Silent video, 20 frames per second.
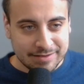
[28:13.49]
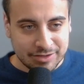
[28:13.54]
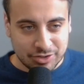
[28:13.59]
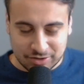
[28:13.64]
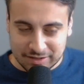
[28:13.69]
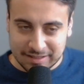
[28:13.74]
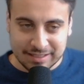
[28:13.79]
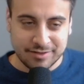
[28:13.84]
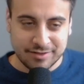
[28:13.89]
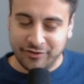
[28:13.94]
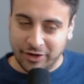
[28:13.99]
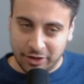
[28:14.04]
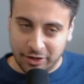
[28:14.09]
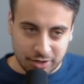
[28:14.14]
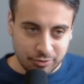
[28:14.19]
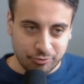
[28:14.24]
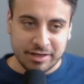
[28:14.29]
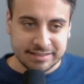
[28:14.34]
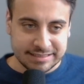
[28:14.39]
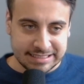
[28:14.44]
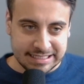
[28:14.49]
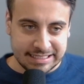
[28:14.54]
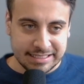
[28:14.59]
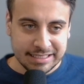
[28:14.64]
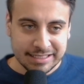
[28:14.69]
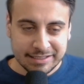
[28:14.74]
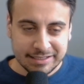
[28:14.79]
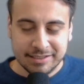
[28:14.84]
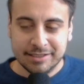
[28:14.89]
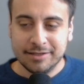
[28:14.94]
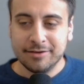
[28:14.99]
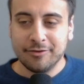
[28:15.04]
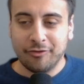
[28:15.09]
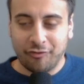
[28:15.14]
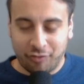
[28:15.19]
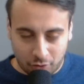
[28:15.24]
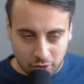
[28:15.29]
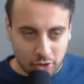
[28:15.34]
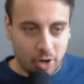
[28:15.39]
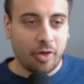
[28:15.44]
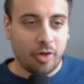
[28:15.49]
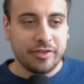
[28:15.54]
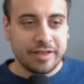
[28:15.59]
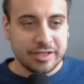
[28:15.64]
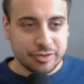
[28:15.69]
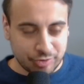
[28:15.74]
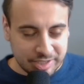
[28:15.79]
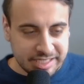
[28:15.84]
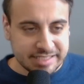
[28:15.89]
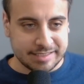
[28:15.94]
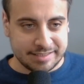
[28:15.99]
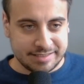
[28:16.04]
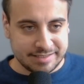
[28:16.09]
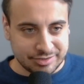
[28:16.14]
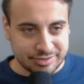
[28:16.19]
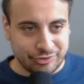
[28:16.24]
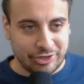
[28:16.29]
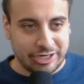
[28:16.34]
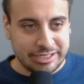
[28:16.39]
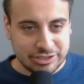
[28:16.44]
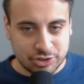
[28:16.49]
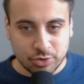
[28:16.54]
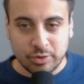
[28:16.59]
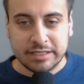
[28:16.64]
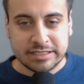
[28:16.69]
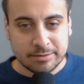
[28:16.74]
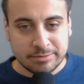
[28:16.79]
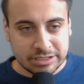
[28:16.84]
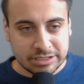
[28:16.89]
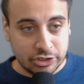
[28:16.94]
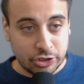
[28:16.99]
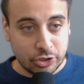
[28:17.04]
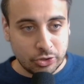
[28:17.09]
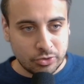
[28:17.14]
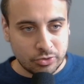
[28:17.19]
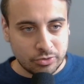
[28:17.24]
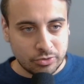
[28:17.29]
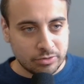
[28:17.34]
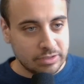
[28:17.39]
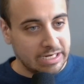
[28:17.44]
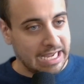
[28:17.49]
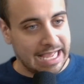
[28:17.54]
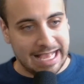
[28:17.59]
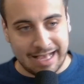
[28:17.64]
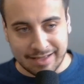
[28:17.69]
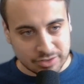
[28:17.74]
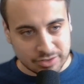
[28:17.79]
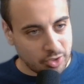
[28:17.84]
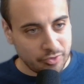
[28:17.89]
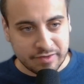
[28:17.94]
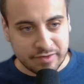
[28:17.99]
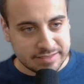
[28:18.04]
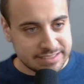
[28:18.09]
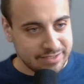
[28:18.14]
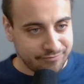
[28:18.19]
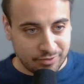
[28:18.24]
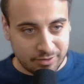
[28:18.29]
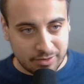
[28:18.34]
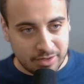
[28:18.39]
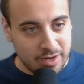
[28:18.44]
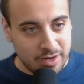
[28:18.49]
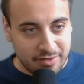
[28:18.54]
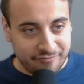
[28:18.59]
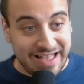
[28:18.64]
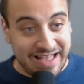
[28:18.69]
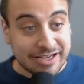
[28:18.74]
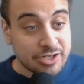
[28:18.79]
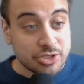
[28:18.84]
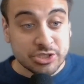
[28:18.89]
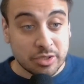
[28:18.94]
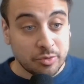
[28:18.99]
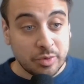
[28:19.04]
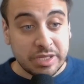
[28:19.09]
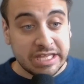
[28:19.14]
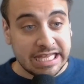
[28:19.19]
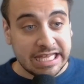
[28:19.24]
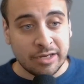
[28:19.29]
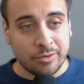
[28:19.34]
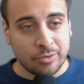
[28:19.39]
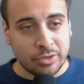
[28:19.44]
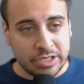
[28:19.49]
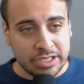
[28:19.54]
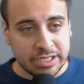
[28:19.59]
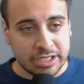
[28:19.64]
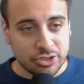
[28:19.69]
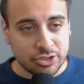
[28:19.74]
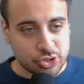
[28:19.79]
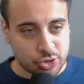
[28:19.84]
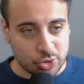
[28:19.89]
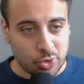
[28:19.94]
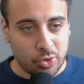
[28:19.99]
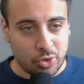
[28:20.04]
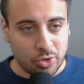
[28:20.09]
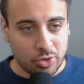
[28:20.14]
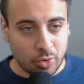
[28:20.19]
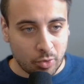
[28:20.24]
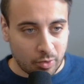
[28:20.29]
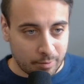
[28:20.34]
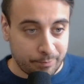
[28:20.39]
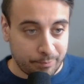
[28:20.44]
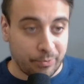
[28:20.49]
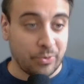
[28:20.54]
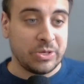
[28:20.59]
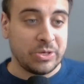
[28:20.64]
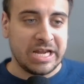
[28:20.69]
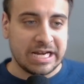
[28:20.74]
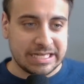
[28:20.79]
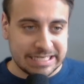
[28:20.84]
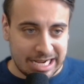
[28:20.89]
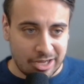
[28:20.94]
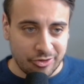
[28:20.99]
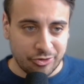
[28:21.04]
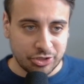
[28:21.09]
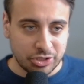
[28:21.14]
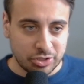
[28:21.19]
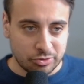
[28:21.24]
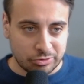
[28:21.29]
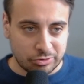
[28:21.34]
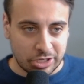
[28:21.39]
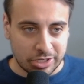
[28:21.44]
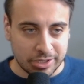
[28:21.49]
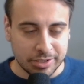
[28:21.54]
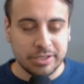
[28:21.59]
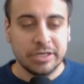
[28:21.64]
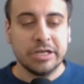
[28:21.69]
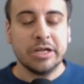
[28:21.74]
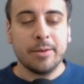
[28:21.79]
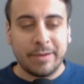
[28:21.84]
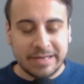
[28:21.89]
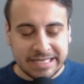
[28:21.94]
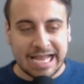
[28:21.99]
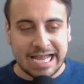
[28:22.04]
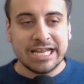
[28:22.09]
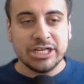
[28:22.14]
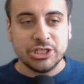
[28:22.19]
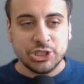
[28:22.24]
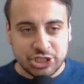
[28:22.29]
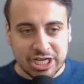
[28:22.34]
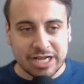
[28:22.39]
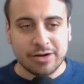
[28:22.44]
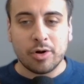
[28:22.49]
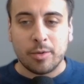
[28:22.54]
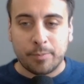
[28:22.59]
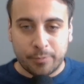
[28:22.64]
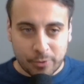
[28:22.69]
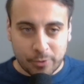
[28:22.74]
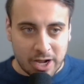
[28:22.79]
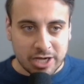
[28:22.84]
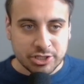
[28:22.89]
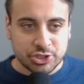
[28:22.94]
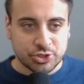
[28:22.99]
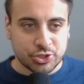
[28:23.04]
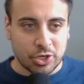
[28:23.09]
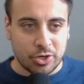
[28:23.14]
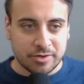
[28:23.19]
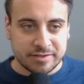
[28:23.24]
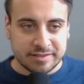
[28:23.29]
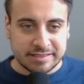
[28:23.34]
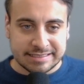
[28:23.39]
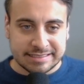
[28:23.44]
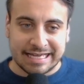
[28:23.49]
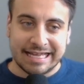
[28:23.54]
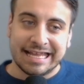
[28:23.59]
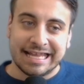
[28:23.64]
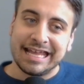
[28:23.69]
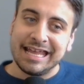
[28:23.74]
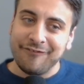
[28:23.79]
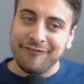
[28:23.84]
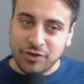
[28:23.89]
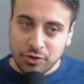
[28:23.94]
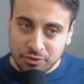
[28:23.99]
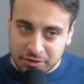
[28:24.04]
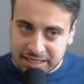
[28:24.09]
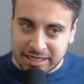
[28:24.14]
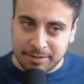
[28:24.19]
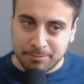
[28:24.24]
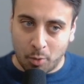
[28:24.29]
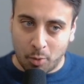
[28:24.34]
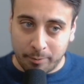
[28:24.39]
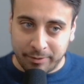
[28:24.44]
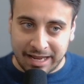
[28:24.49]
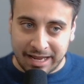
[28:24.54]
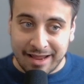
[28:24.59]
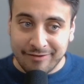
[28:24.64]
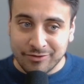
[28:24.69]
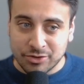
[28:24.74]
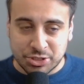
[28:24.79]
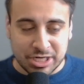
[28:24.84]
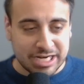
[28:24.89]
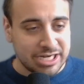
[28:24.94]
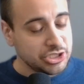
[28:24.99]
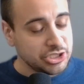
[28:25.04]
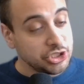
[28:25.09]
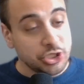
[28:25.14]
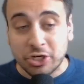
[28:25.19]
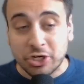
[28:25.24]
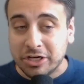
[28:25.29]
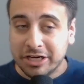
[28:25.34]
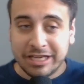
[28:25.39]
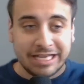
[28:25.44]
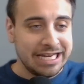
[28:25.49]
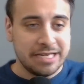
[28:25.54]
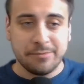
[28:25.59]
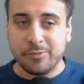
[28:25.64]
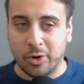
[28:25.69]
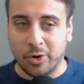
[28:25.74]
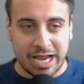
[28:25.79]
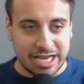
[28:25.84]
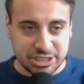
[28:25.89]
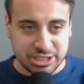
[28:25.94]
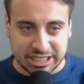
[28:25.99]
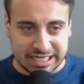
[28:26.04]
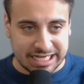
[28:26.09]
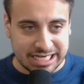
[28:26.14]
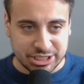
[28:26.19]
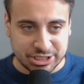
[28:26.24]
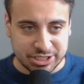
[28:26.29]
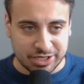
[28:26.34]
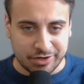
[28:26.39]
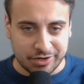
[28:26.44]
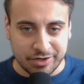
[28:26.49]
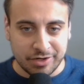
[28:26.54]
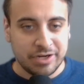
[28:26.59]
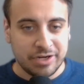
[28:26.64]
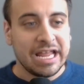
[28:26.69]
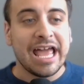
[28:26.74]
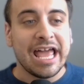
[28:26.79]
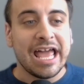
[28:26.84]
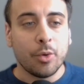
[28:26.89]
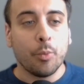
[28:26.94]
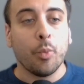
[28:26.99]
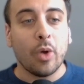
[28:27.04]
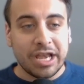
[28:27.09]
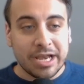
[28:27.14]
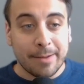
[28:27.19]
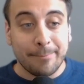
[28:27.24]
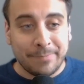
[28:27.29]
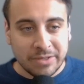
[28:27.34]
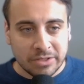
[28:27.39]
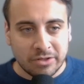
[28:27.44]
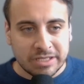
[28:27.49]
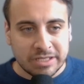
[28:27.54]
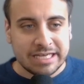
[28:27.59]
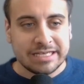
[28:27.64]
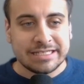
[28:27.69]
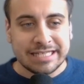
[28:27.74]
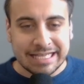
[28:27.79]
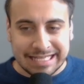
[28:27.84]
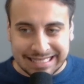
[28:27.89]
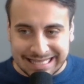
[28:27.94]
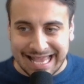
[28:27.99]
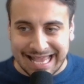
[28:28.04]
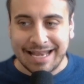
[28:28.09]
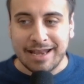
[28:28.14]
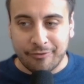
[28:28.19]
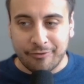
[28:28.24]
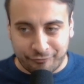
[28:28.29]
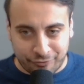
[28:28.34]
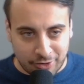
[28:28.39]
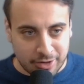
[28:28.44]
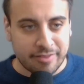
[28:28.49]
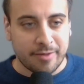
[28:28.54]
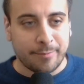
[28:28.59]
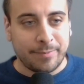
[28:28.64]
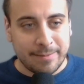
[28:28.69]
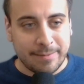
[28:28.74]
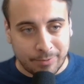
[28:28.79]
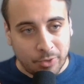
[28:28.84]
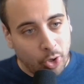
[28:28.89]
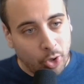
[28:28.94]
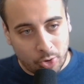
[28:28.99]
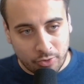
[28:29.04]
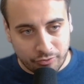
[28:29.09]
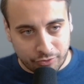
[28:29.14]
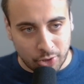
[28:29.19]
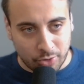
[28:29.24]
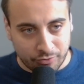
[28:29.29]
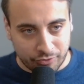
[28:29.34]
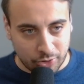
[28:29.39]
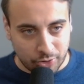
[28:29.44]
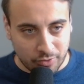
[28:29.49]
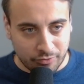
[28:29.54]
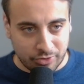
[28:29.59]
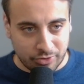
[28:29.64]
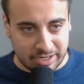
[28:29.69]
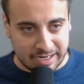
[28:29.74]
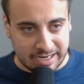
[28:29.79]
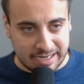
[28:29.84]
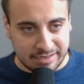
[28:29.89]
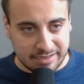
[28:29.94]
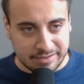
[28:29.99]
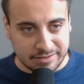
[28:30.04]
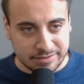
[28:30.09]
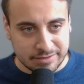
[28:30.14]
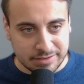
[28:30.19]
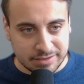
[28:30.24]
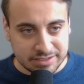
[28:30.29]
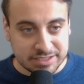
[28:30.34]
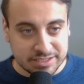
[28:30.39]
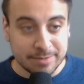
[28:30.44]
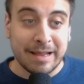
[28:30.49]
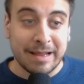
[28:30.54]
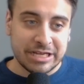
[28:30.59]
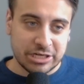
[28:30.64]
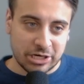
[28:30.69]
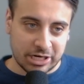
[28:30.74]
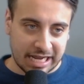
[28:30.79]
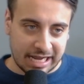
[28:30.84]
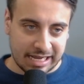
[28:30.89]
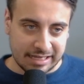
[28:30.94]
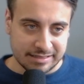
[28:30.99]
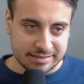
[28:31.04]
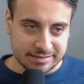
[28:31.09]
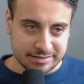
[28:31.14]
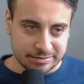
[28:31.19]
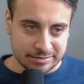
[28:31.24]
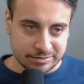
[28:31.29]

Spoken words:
is very risky for all these reasons, right? Doing something new has all these different factors that we can't really control or predict how they're going to work. But yeah, in general, broad strokes, it's like if you need more behavior change, you're going to need more education and an ability to get in front of the people over and over and over again to make your case.